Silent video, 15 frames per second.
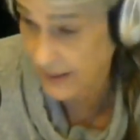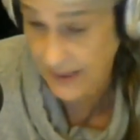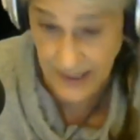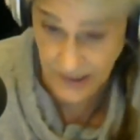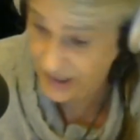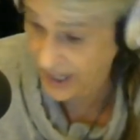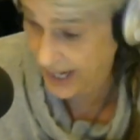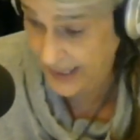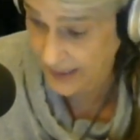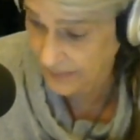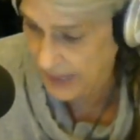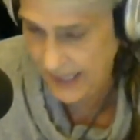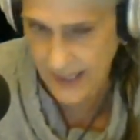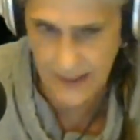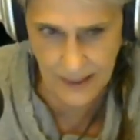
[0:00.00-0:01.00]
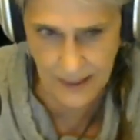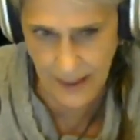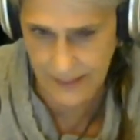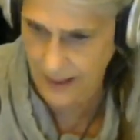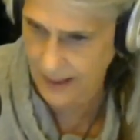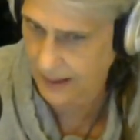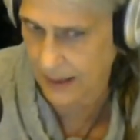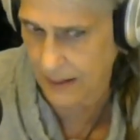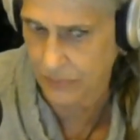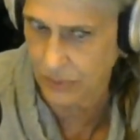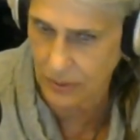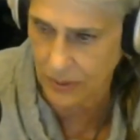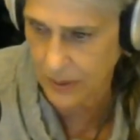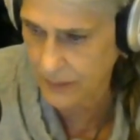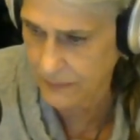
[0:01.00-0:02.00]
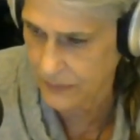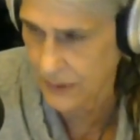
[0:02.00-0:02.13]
like shaking my head like I can't believe